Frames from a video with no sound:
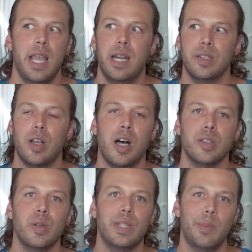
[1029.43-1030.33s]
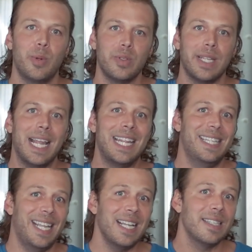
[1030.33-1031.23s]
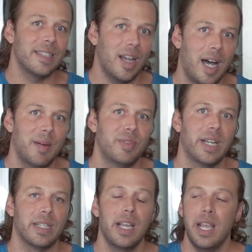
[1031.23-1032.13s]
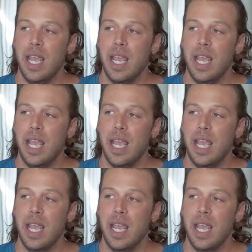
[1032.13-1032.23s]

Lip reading: It is also the most dense object.